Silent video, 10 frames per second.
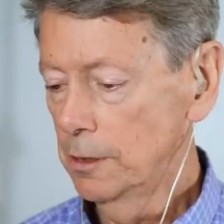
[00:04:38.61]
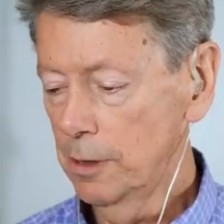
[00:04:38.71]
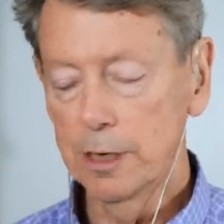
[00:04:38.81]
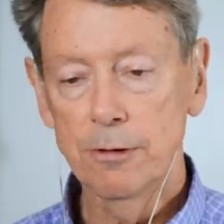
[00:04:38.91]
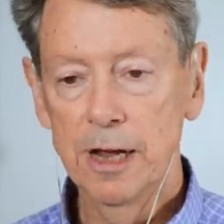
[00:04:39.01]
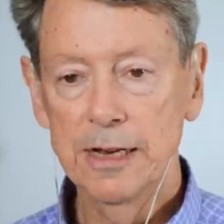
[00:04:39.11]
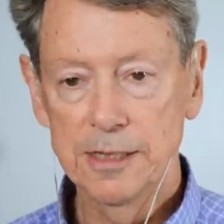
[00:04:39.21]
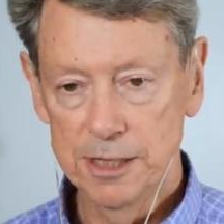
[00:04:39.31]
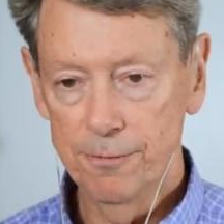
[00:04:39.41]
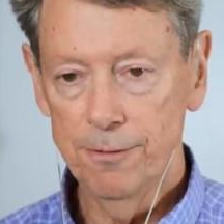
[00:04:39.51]
Great, great. I
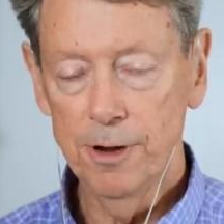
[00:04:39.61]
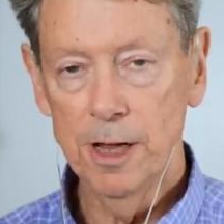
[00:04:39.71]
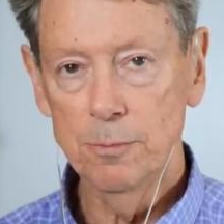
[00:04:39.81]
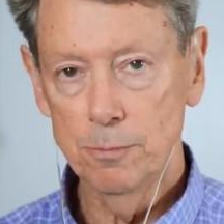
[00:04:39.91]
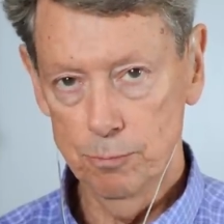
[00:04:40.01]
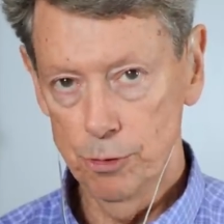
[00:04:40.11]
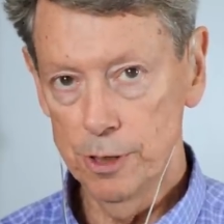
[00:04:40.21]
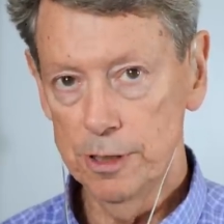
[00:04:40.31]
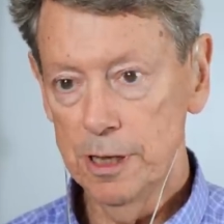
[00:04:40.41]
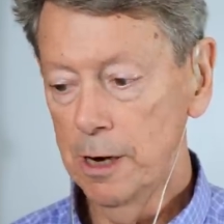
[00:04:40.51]
see Fran put
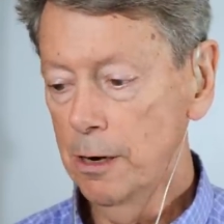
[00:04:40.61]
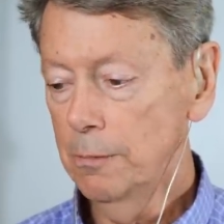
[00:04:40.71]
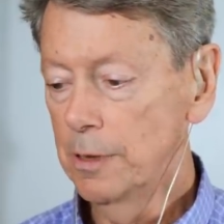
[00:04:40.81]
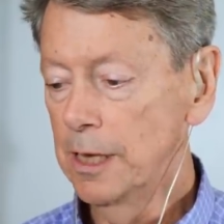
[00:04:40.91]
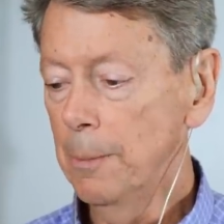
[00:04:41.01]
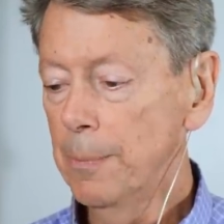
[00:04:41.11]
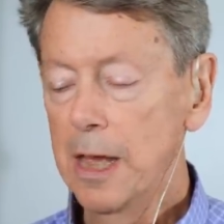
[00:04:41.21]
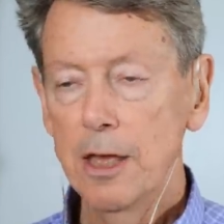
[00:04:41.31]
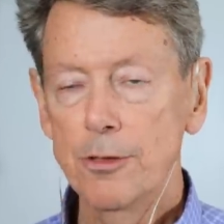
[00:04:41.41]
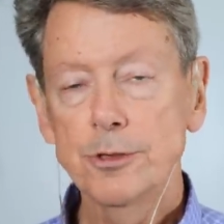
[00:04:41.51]
it there. Yep.
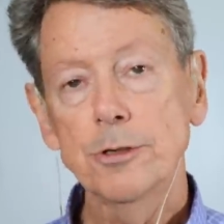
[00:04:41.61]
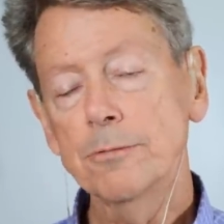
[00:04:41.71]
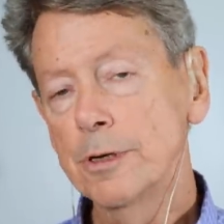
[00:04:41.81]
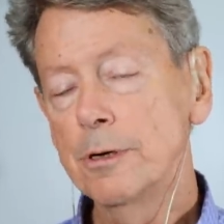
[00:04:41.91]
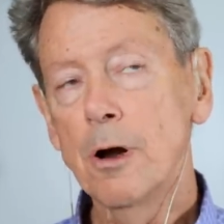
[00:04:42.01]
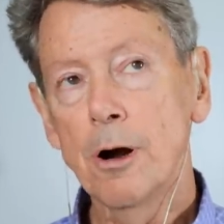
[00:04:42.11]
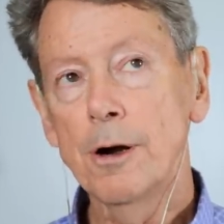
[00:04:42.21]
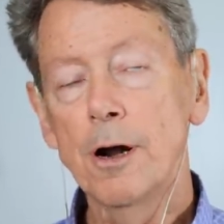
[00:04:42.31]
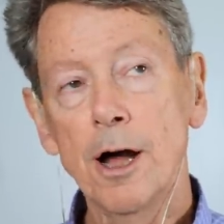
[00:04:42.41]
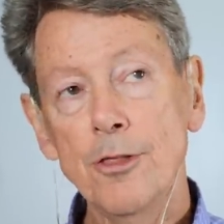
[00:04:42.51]
There's a, there
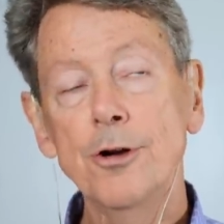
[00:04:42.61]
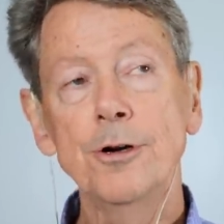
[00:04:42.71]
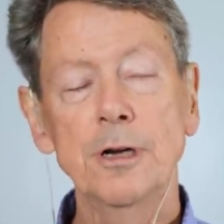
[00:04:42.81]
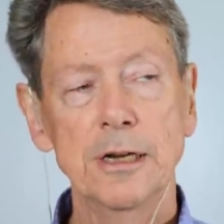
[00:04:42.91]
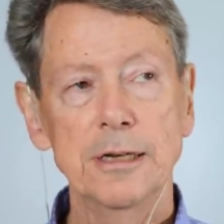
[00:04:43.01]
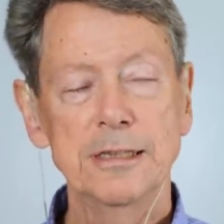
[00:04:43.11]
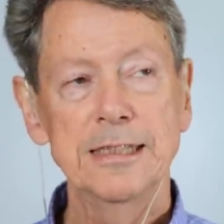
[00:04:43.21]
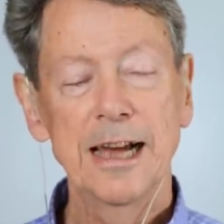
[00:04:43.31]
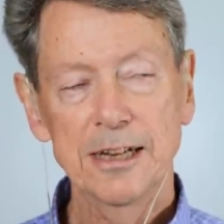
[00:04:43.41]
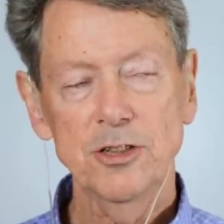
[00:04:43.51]
are other
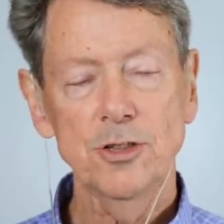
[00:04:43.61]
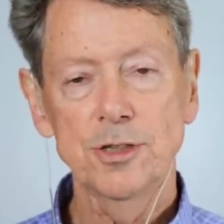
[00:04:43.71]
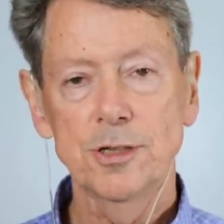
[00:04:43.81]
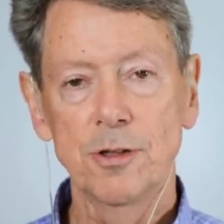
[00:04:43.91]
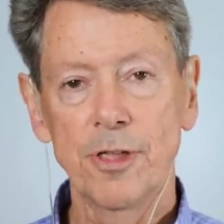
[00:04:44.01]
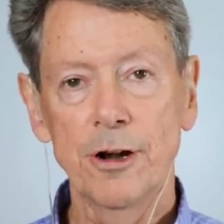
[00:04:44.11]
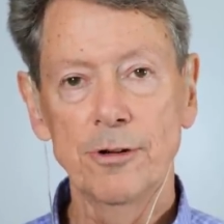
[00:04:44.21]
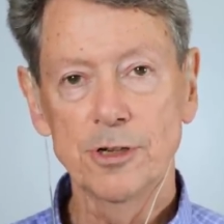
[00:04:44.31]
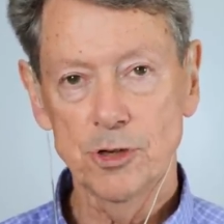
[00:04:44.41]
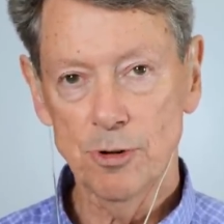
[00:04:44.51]
texts that
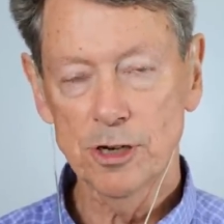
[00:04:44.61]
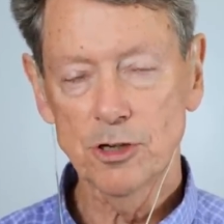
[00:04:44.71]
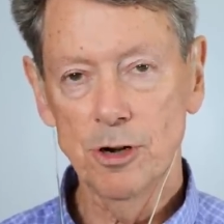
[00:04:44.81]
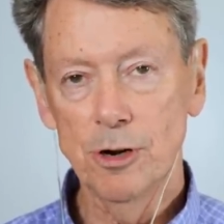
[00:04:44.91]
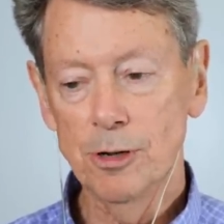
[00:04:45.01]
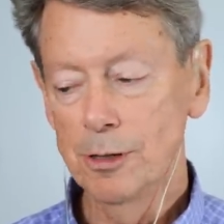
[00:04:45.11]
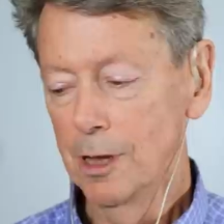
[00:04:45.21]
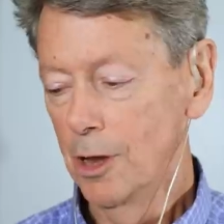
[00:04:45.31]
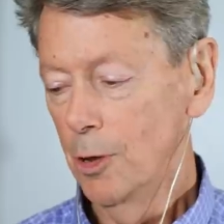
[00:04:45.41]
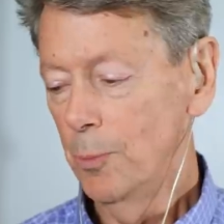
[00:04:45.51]
are instructional
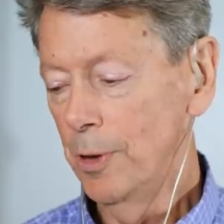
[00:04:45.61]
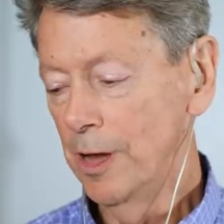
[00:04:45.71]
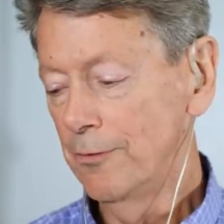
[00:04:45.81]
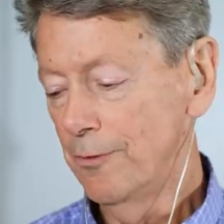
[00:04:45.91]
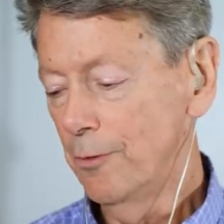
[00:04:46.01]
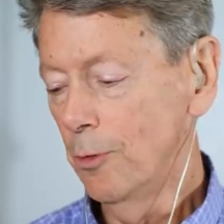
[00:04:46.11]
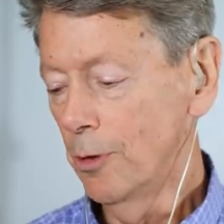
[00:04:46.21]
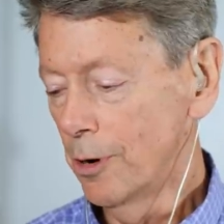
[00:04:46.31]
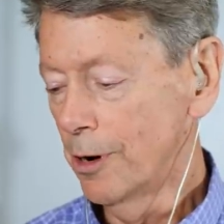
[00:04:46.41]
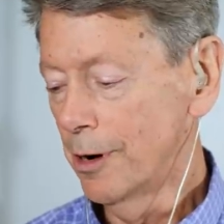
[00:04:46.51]
but
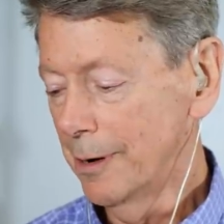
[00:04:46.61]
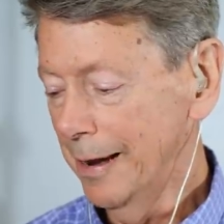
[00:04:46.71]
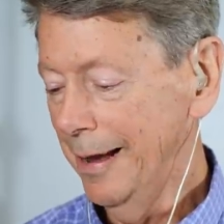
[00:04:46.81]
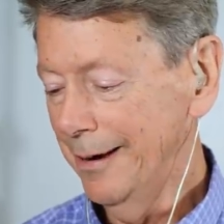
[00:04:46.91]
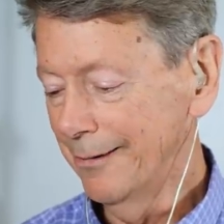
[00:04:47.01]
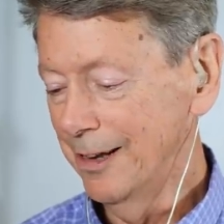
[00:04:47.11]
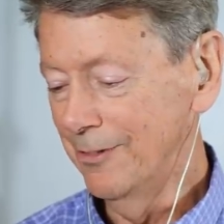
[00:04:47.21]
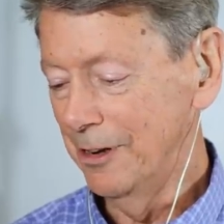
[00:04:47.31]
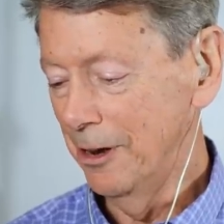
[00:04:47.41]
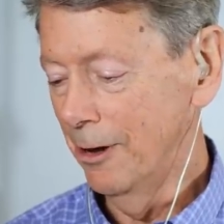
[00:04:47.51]
for I don't
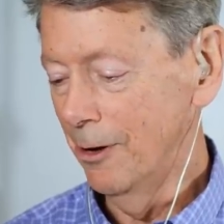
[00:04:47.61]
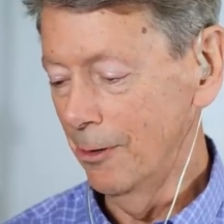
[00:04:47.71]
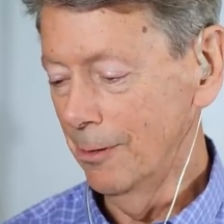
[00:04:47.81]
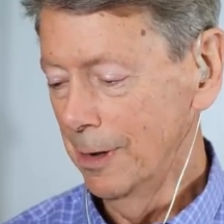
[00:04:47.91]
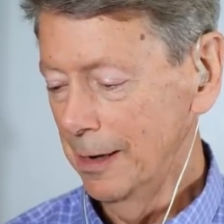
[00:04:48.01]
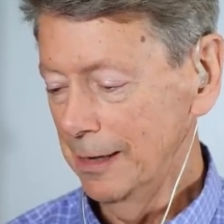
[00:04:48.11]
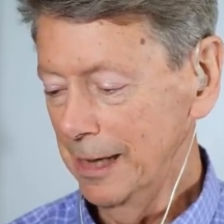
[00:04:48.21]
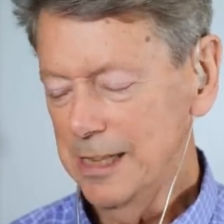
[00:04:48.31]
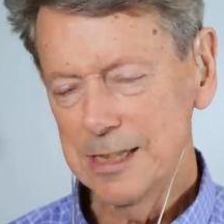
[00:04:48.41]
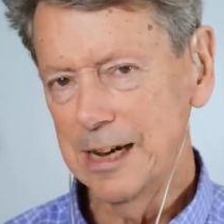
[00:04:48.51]
even know
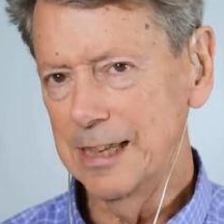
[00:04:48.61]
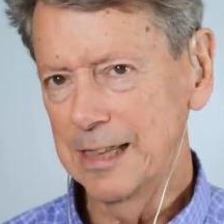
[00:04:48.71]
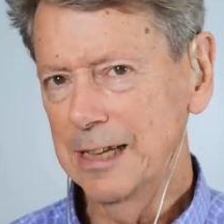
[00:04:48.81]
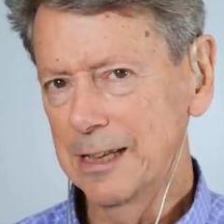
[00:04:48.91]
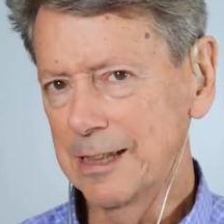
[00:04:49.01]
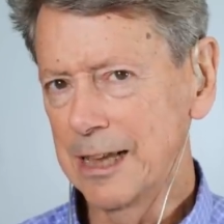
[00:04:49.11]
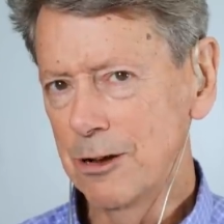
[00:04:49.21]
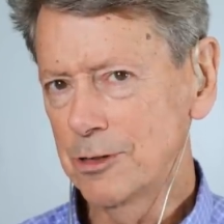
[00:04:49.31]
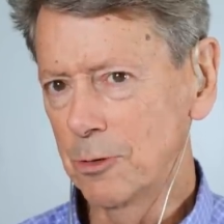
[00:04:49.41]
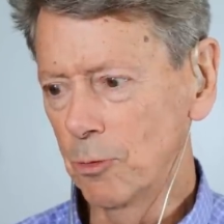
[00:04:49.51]
less than I think a
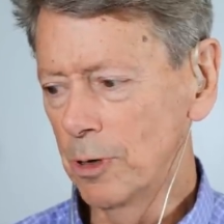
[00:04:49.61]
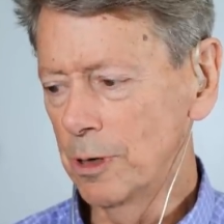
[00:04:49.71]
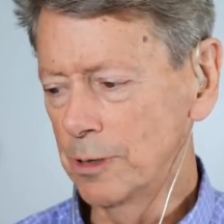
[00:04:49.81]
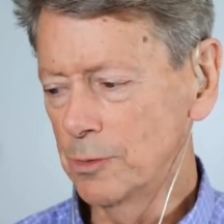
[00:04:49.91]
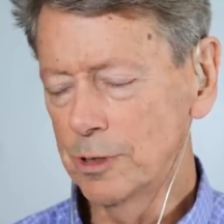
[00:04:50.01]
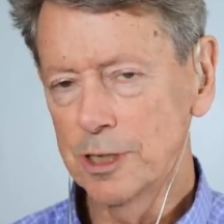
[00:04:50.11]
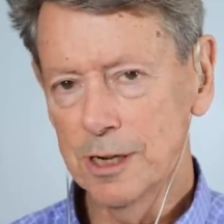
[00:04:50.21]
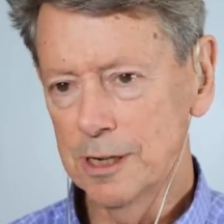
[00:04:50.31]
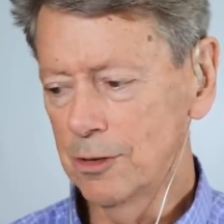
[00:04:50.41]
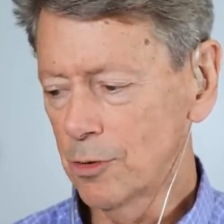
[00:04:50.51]
thousand words. We're
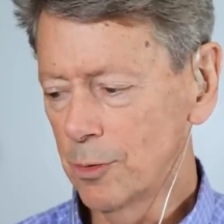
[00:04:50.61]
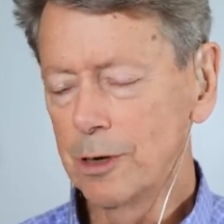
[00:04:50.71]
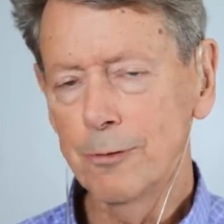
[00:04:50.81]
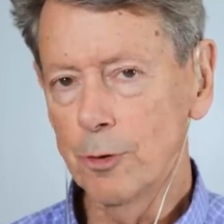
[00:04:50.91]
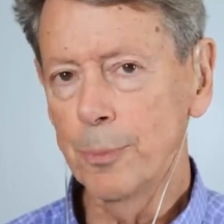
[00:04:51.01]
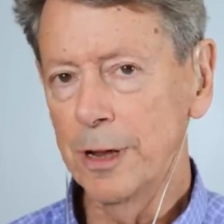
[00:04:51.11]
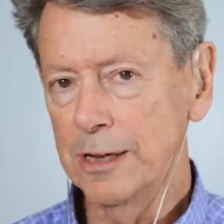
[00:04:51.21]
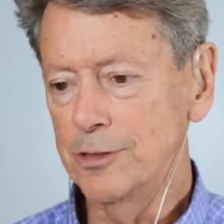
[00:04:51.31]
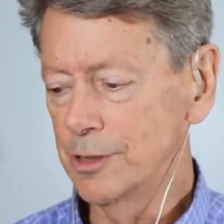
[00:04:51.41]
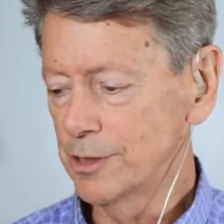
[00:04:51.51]
talking three or four
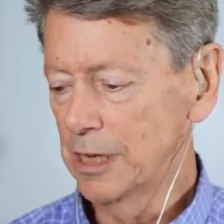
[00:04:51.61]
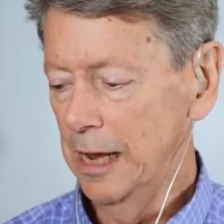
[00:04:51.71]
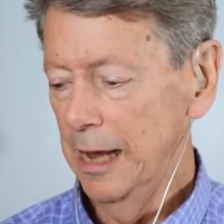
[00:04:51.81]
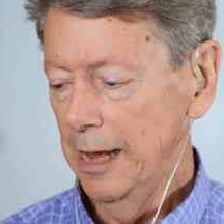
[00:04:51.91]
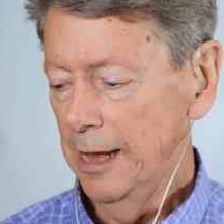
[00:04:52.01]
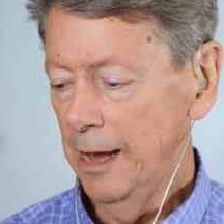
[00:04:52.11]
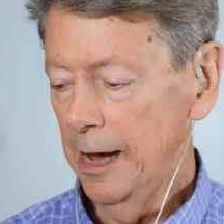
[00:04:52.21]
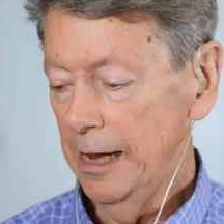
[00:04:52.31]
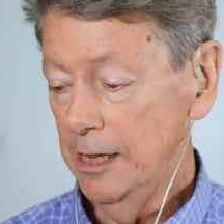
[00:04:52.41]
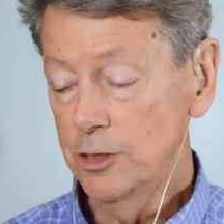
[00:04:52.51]
pages.
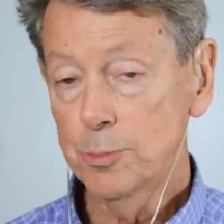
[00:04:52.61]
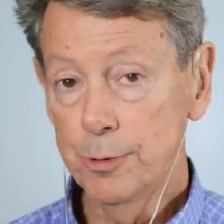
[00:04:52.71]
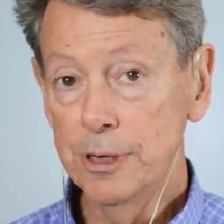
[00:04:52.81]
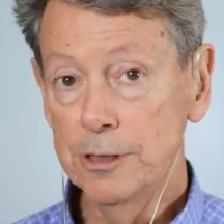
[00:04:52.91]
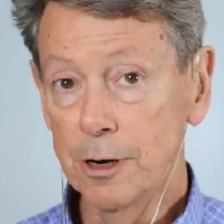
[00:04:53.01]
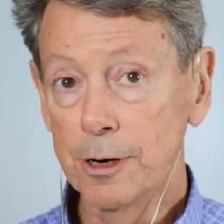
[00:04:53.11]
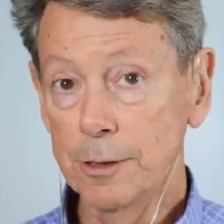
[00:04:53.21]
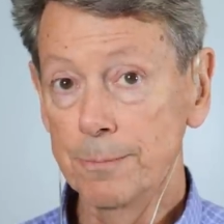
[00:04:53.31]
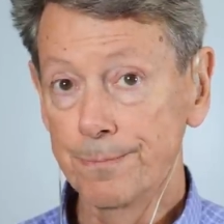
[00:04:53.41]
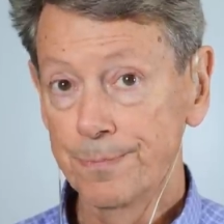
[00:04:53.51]
Uh, it's pretty
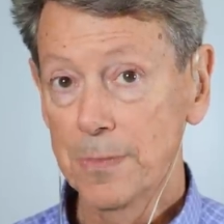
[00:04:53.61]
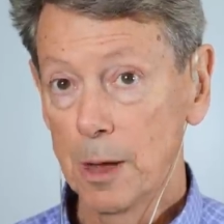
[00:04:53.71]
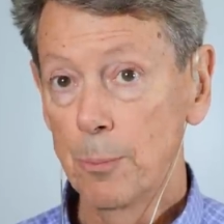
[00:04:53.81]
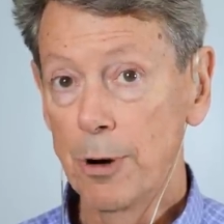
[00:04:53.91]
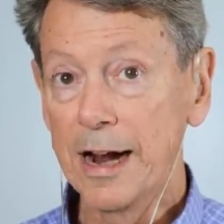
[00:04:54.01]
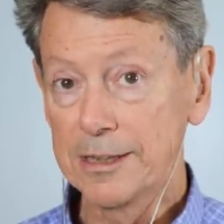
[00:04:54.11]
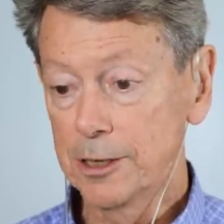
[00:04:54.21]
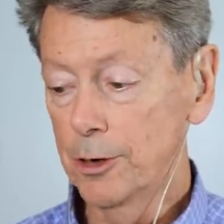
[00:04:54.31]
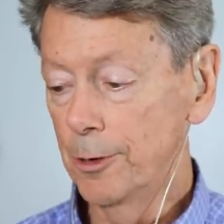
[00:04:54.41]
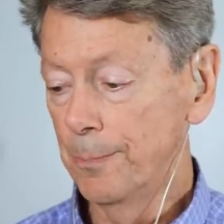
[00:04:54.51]
darn
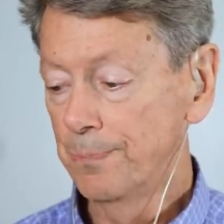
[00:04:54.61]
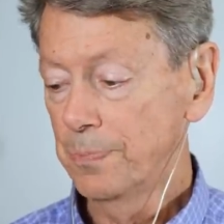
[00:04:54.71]
practical.